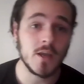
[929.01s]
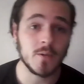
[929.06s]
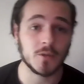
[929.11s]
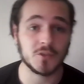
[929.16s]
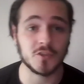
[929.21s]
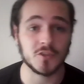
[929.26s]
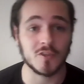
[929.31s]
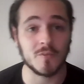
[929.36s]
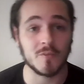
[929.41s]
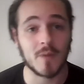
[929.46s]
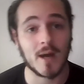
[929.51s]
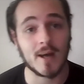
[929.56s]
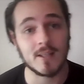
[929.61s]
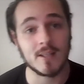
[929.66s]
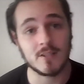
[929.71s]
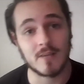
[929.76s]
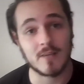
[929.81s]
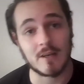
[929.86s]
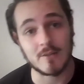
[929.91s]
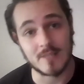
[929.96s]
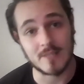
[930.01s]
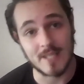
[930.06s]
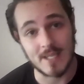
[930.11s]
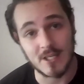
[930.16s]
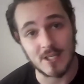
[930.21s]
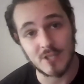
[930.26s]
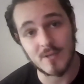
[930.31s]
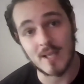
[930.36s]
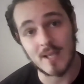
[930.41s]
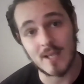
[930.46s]
what sort of parts that I was
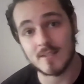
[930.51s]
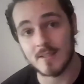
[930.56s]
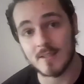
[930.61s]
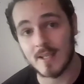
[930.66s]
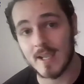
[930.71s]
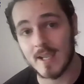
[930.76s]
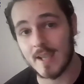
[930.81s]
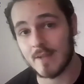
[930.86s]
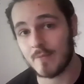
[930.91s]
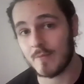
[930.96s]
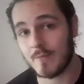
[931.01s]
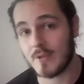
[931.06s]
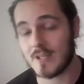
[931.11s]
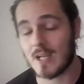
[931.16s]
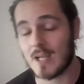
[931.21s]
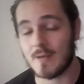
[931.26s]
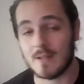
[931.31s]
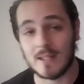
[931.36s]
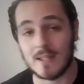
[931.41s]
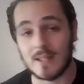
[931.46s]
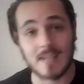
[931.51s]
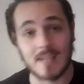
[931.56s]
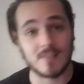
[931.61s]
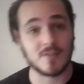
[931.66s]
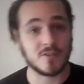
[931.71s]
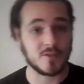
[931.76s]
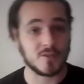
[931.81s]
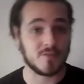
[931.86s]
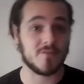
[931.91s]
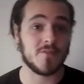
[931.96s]
interested in, which I'd like to
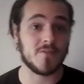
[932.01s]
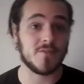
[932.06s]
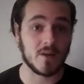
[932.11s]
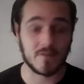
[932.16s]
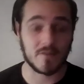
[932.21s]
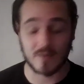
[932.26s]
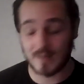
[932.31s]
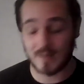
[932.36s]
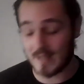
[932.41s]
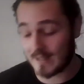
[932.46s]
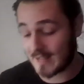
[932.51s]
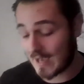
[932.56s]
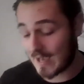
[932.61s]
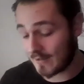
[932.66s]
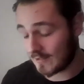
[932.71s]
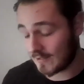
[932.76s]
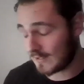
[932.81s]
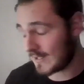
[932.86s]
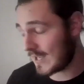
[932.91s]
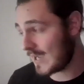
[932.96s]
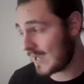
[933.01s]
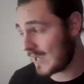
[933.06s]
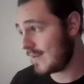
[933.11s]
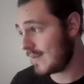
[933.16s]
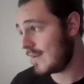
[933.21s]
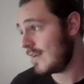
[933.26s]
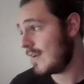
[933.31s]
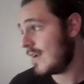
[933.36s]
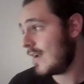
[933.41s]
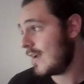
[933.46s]
do further down the
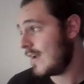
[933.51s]
line.